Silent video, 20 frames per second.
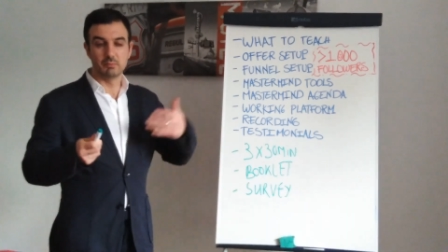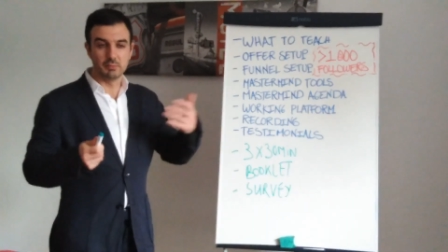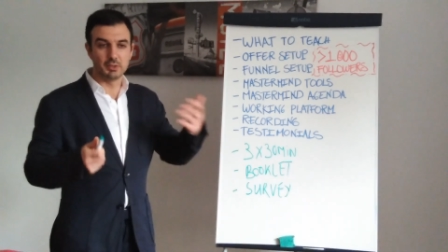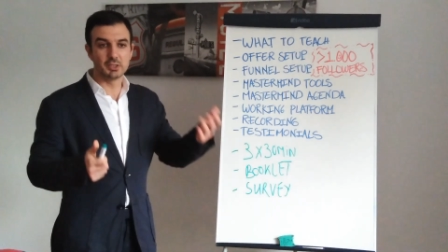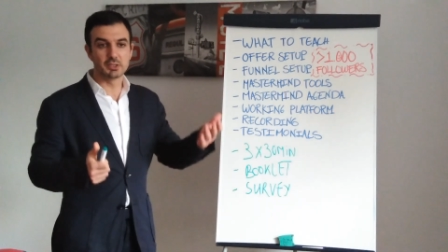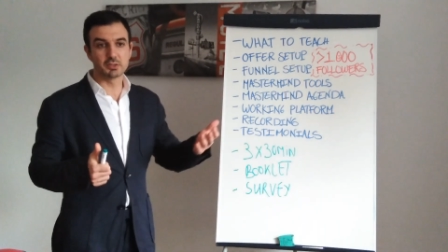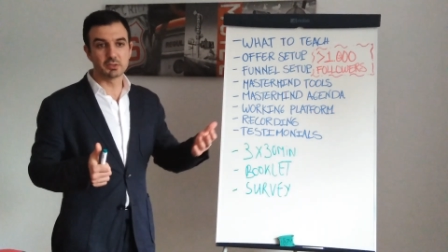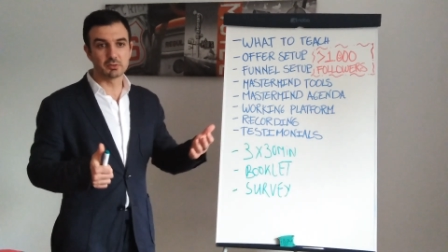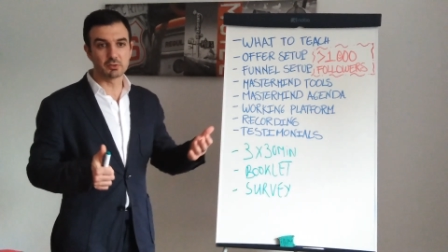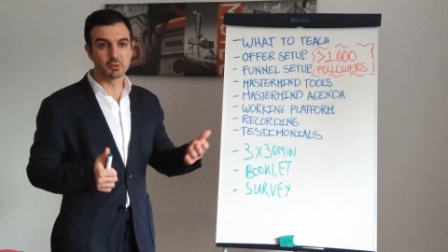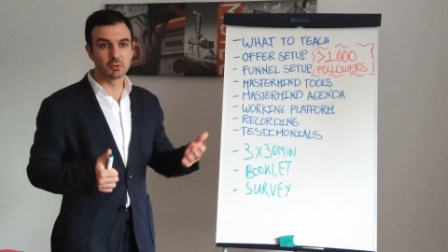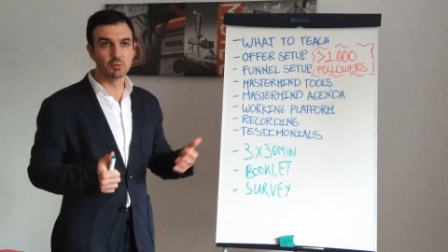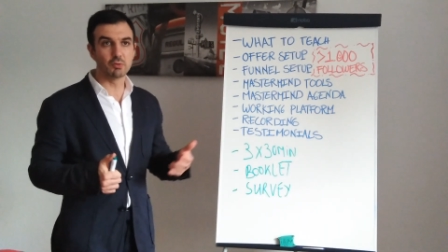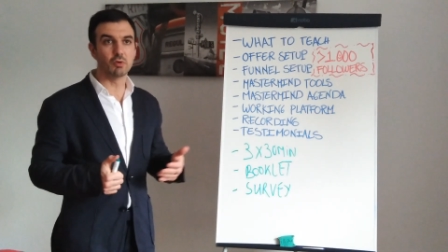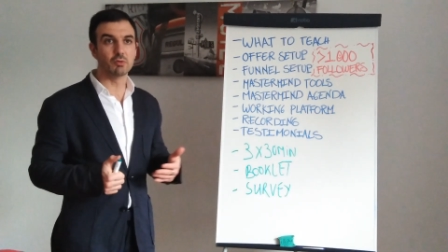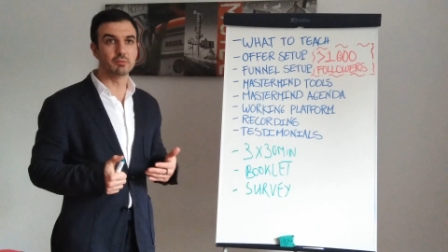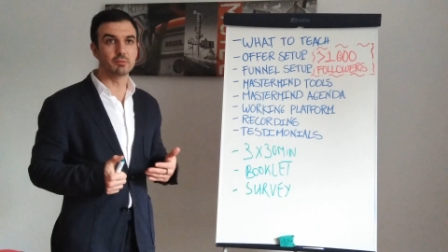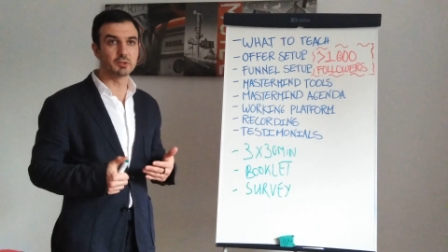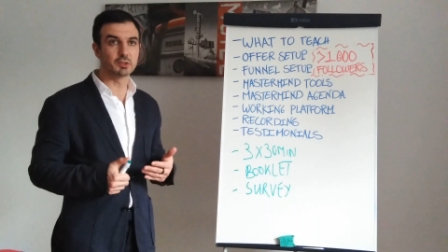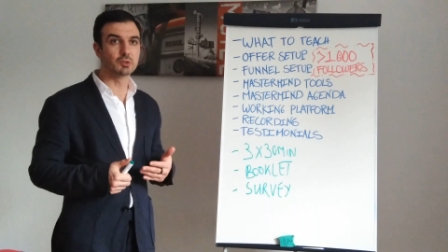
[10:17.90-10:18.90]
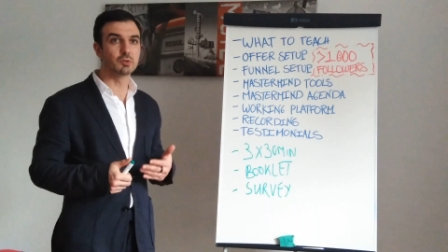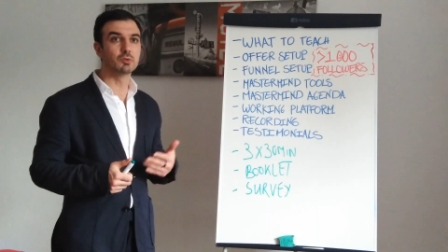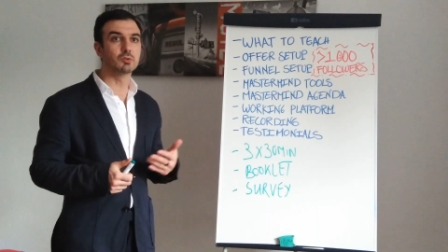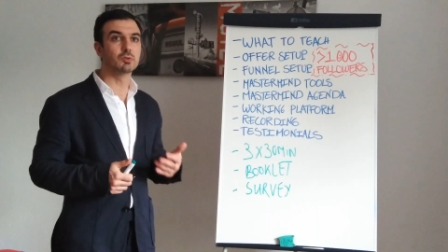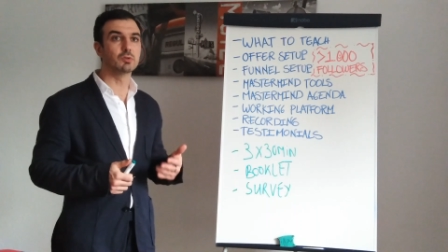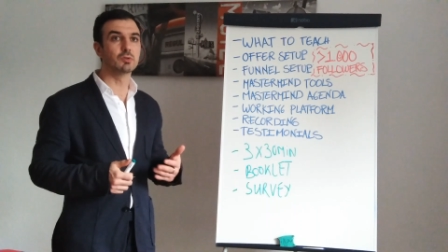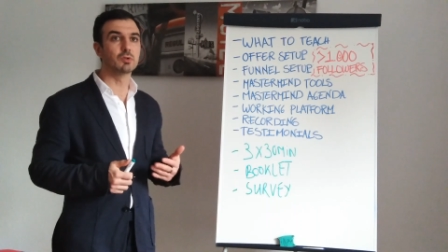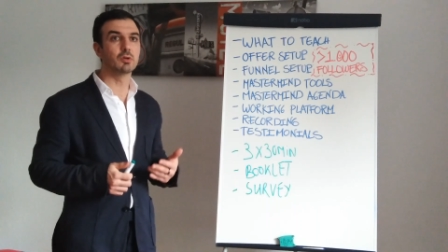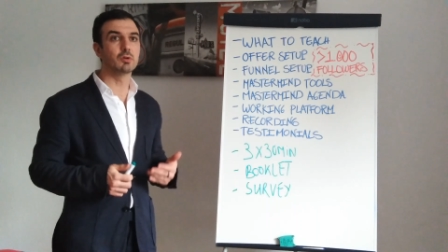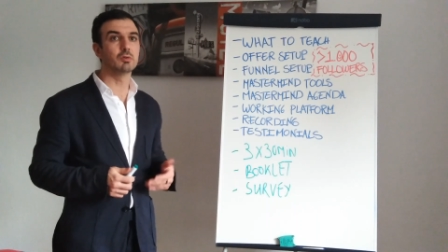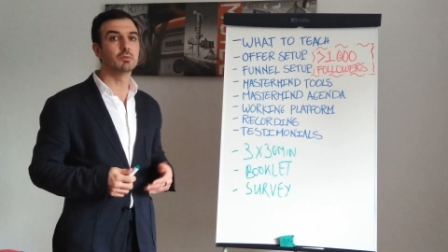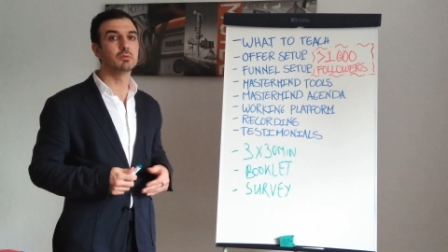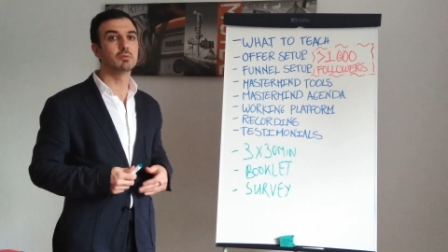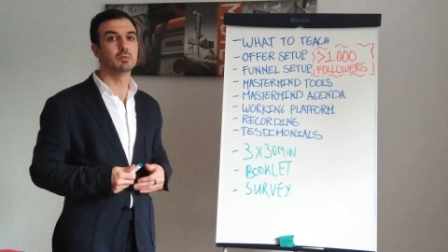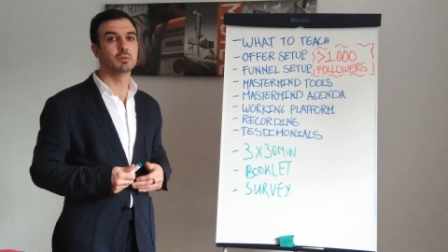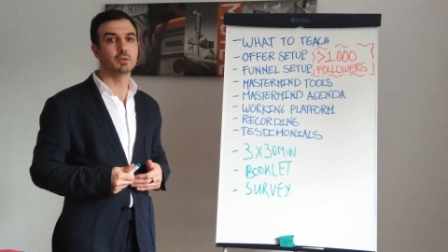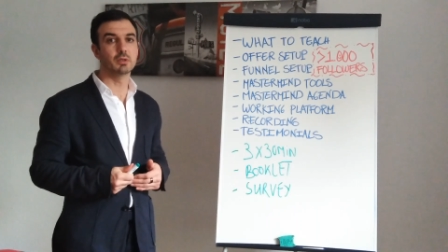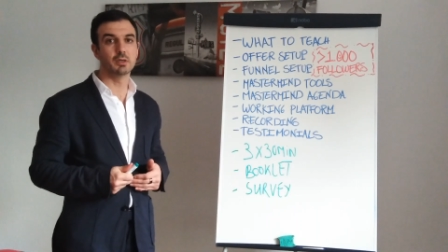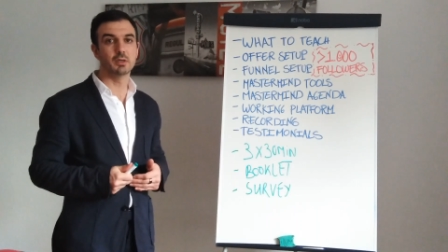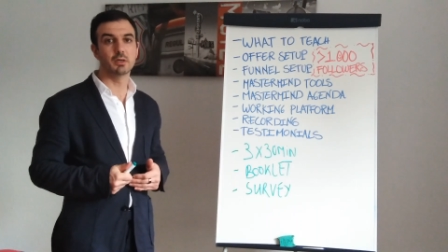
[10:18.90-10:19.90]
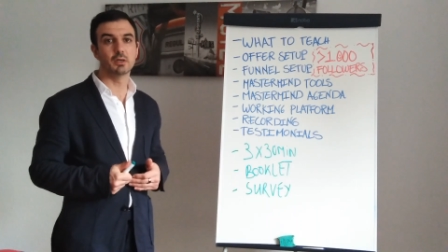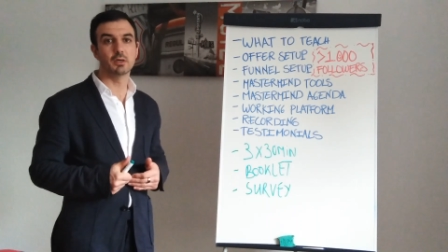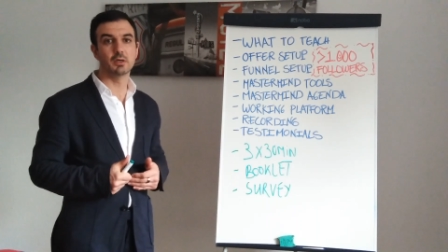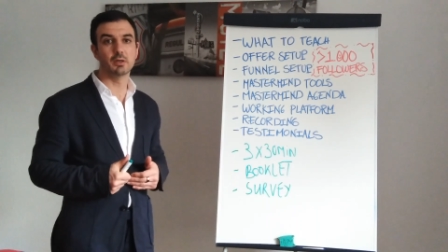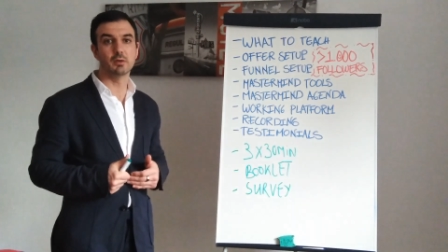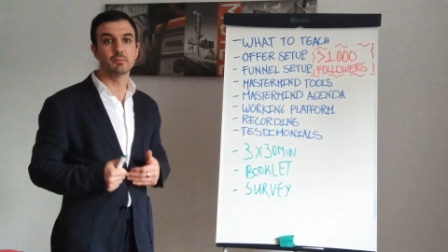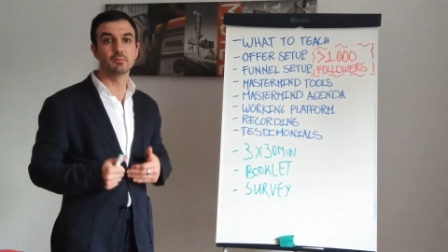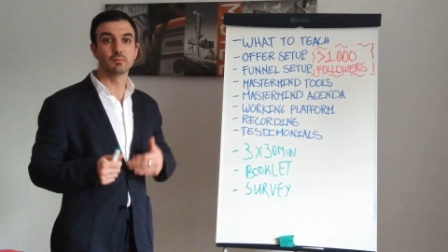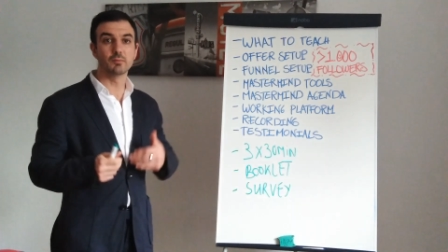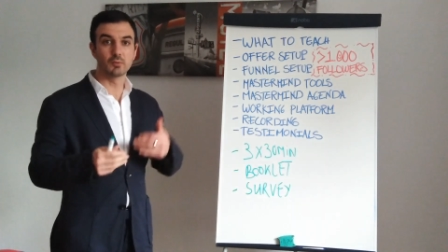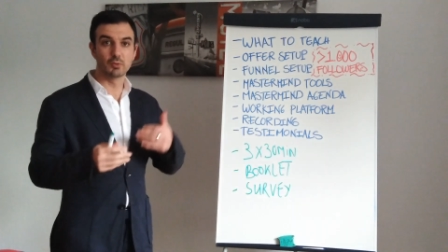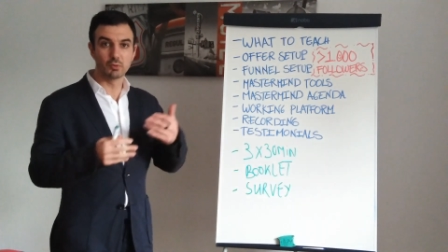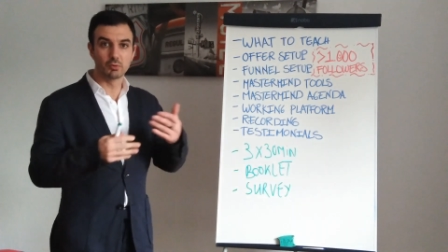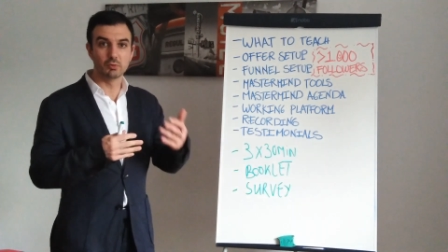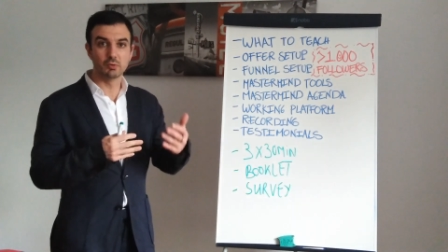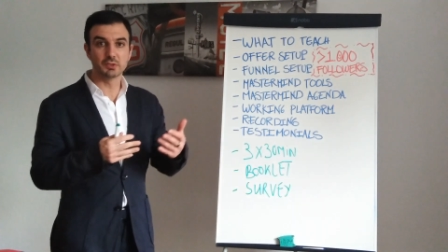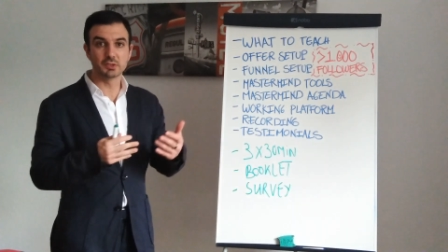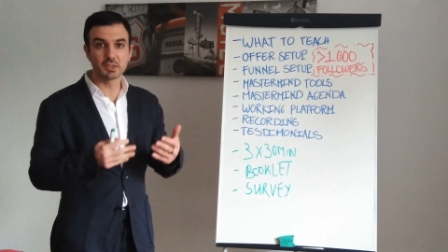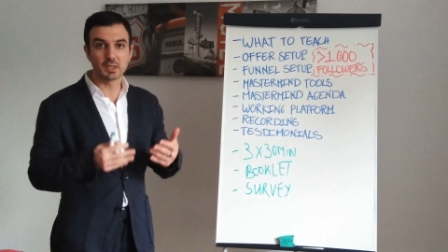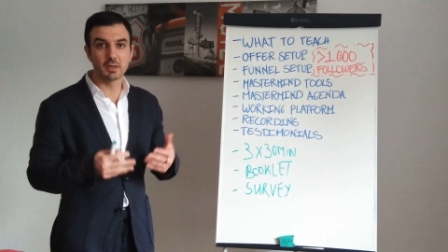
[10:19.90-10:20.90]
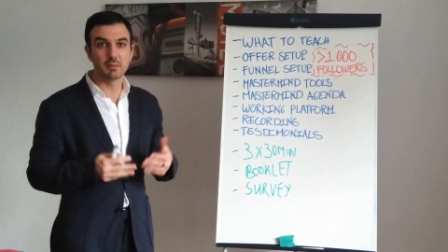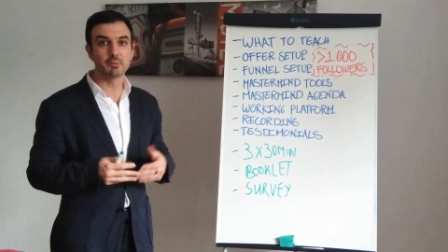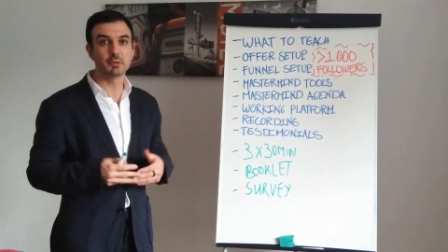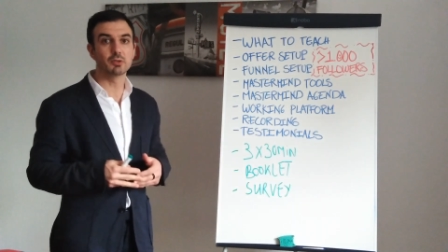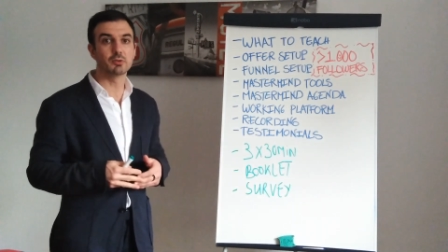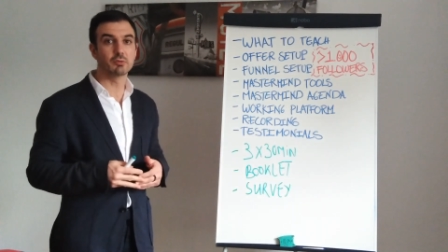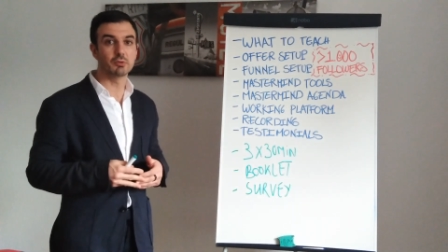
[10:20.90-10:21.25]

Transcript: it's always good to know who is coming